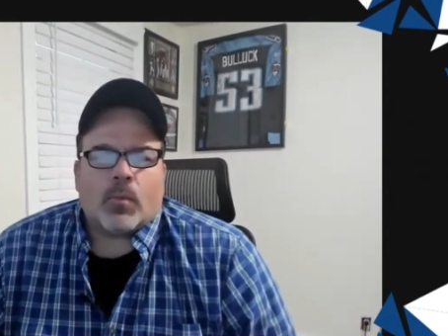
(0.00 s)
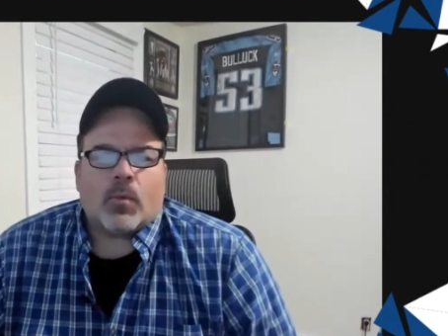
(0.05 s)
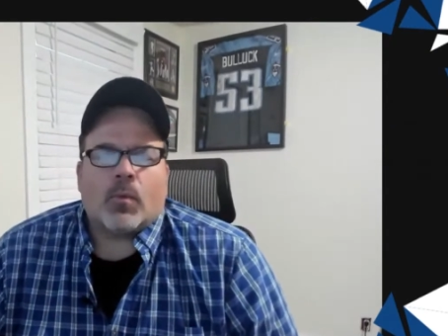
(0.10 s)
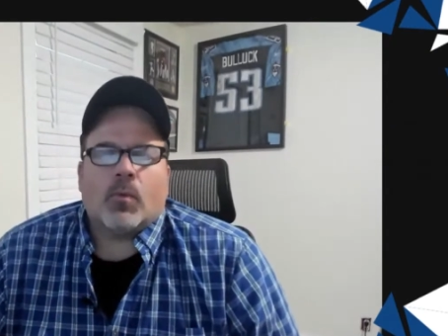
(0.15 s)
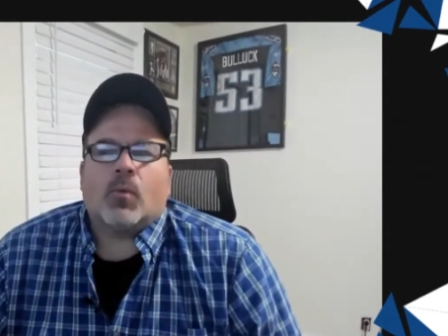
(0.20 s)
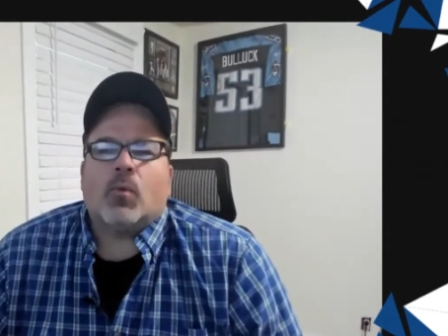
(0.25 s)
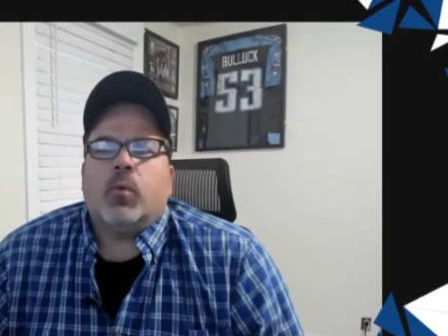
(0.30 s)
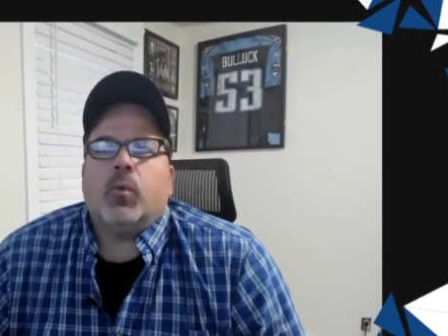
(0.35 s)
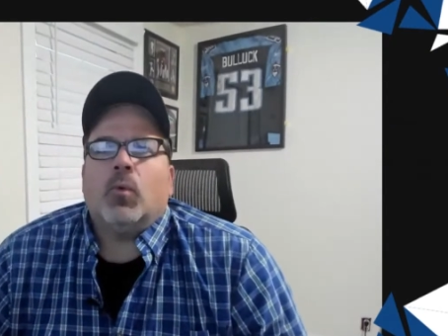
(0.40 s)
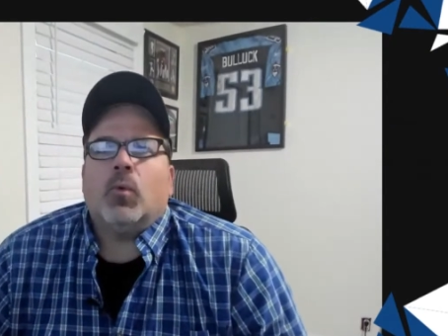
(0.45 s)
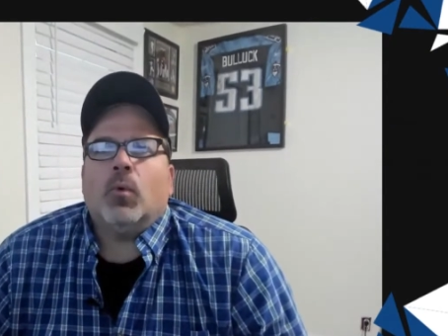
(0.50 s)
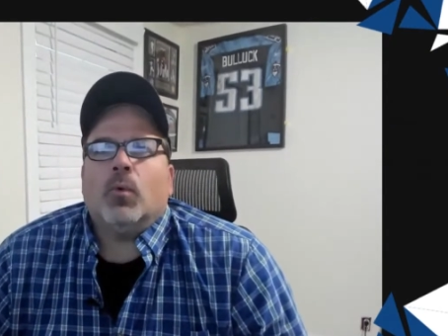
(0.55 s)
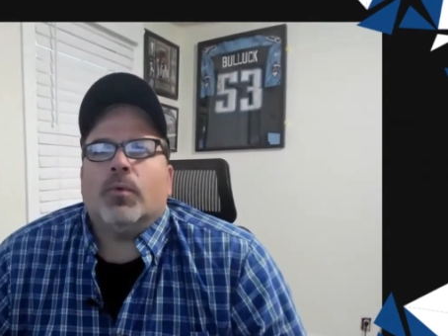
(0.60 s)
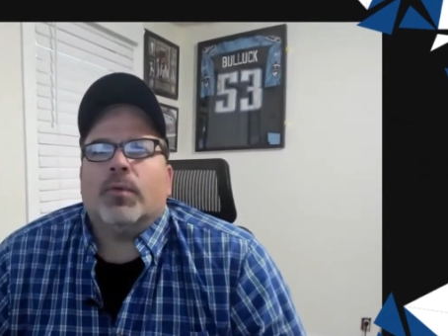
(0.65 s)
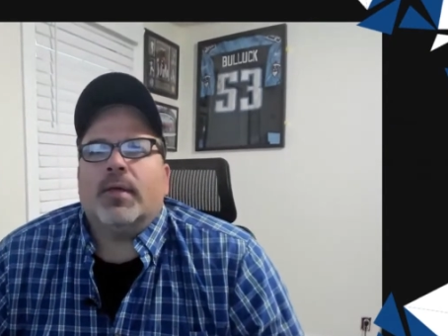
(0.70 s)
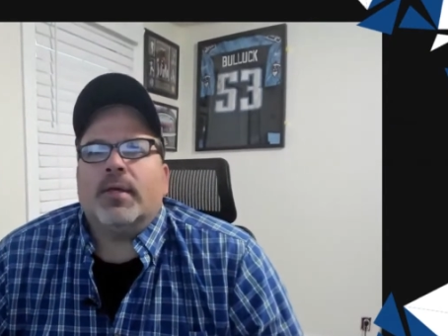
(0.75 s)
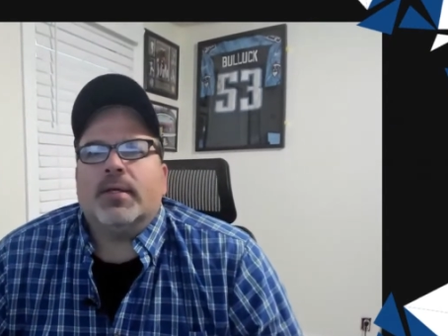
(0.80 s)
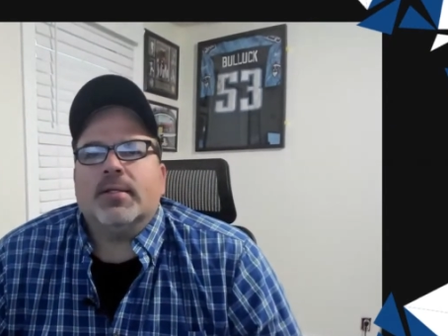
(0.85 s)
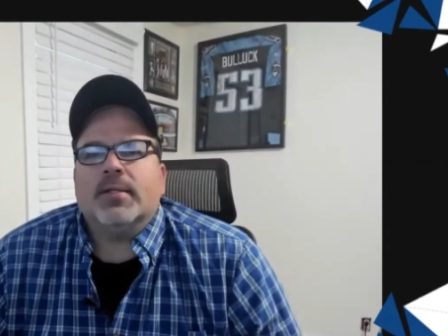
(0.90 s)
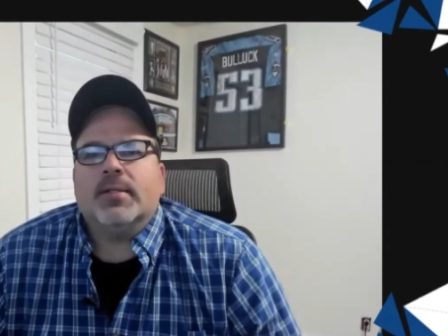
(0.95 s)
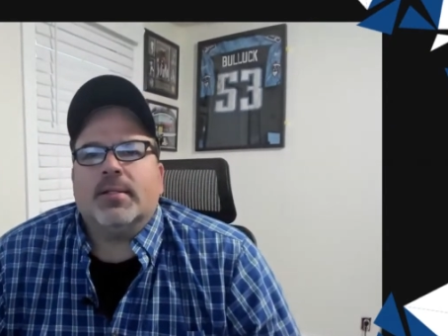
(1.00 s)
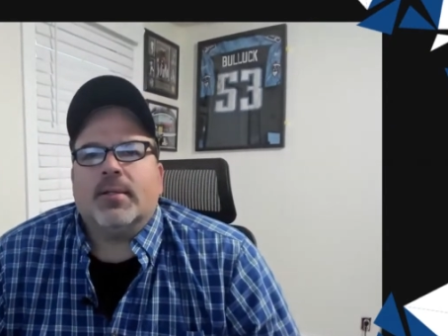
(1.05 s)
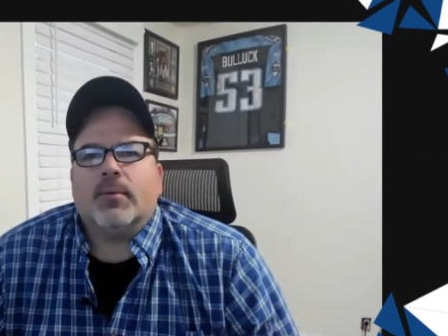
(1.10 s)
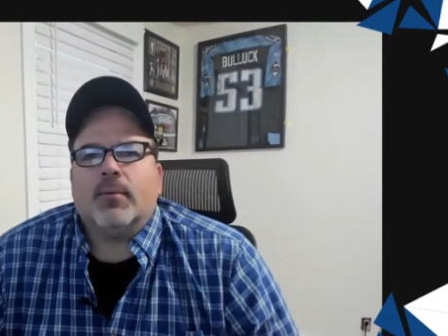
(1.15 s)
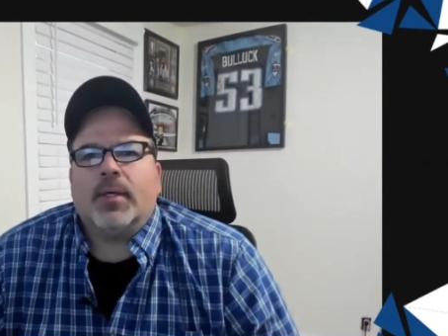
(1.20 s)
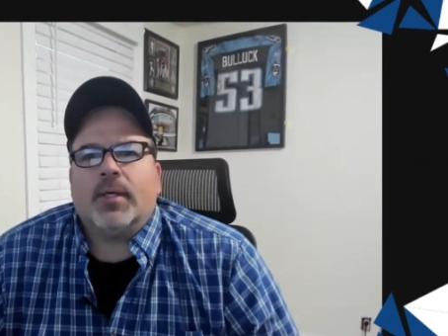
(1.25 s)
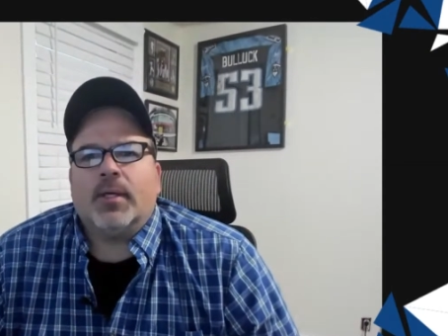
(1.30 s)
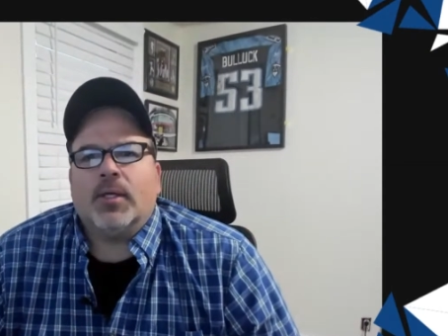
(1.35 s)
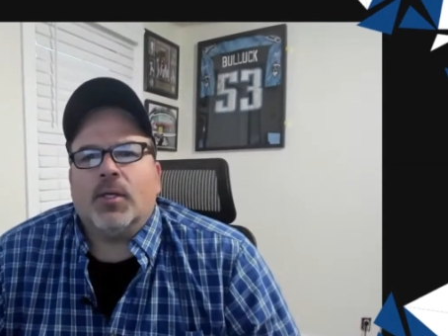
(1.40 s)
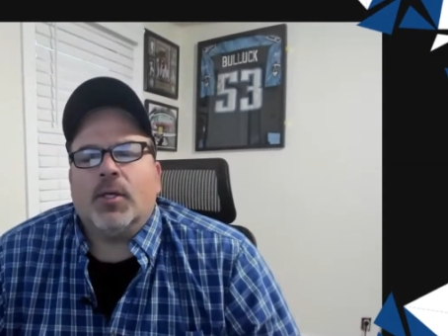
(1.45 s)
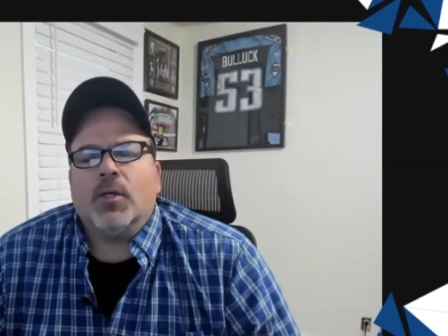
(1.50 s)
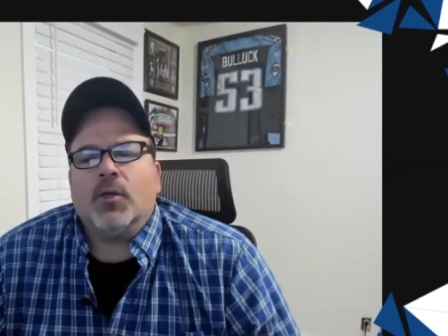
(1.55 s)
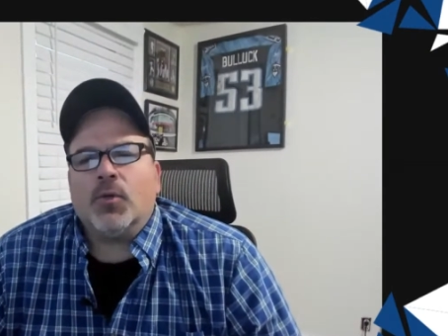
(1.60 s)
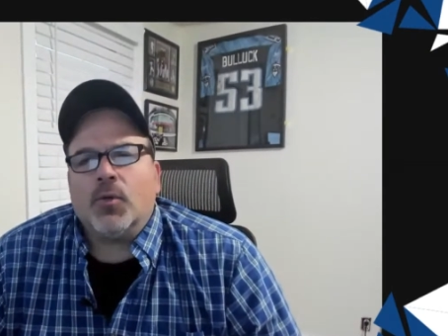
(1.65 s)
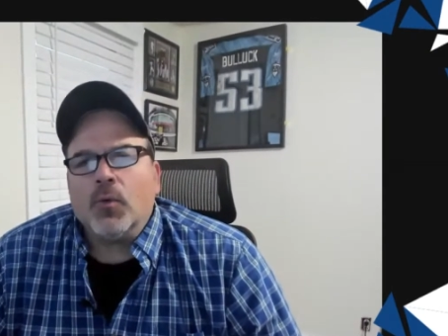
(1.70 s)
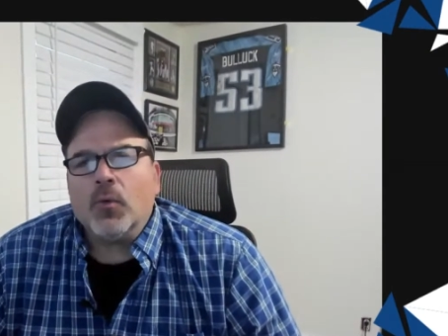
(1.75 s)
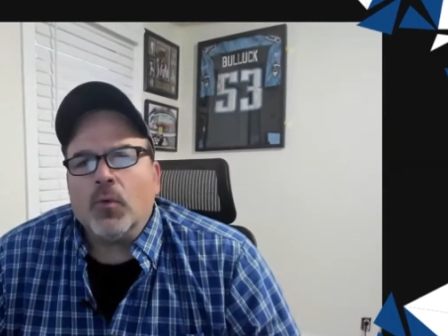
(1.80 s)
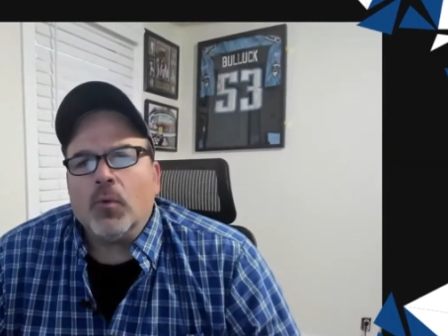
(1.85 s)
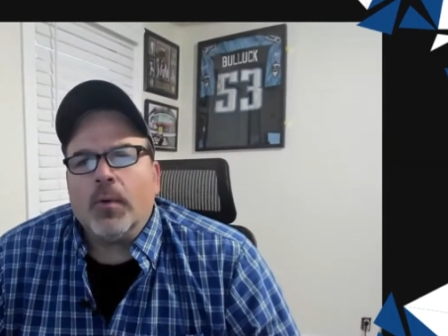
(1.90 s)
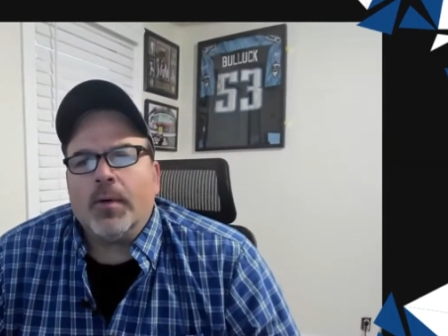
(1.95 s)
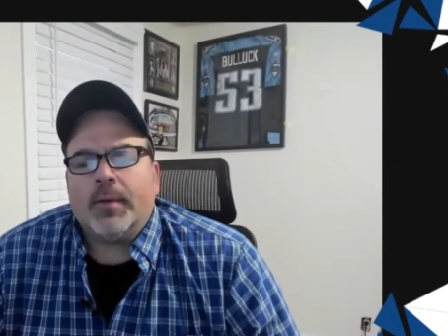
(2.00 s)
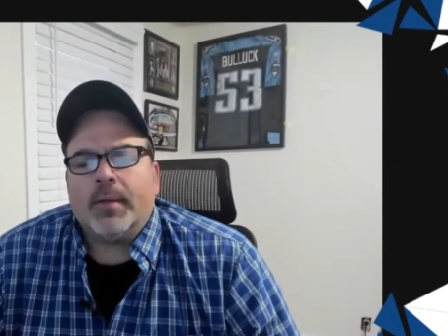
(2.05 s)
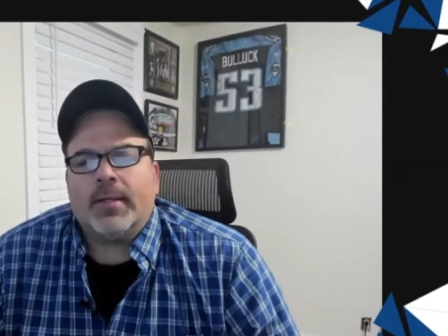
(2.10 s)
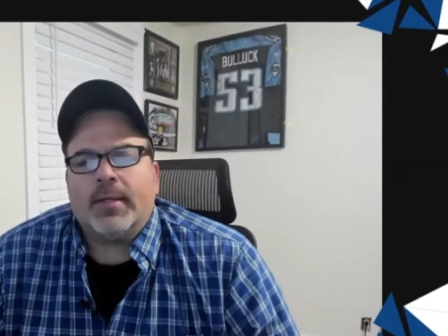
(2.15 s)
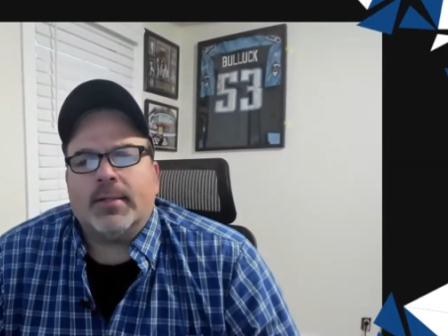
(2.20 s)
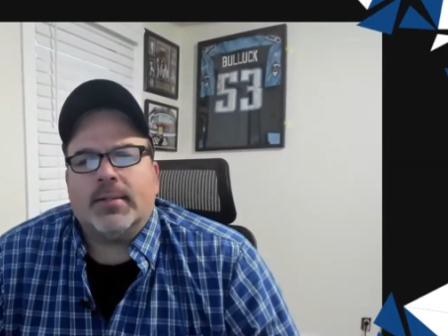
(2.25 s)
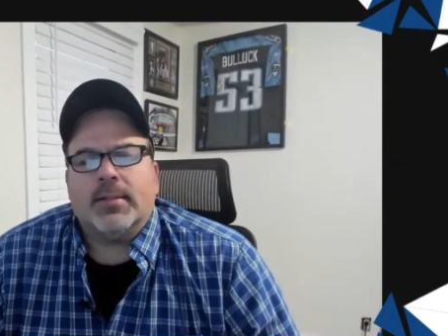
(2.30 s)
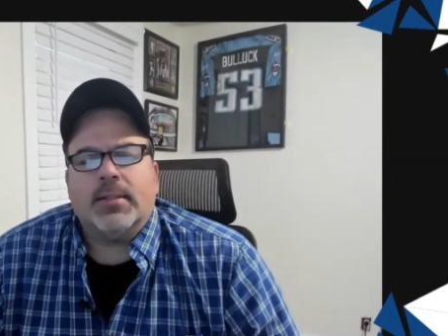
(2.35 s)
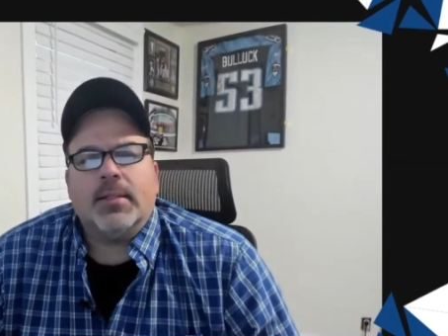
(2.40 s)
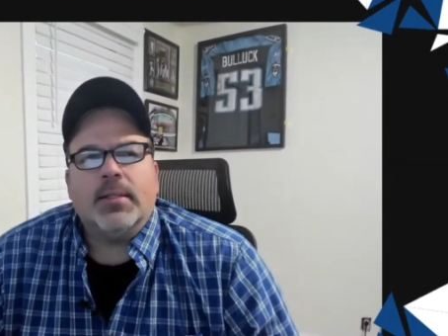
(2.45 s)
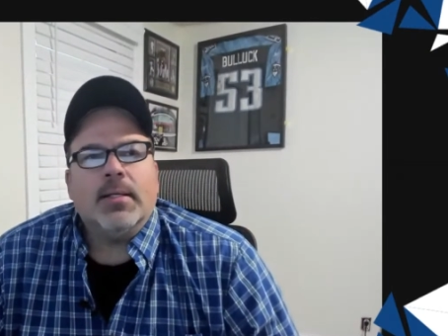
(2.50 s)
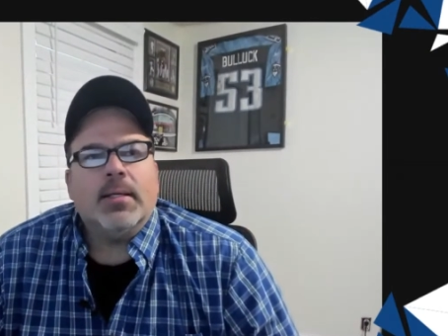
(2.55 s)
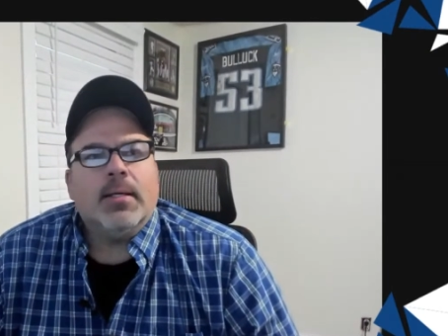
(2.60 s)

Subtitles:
cool things that you can do with it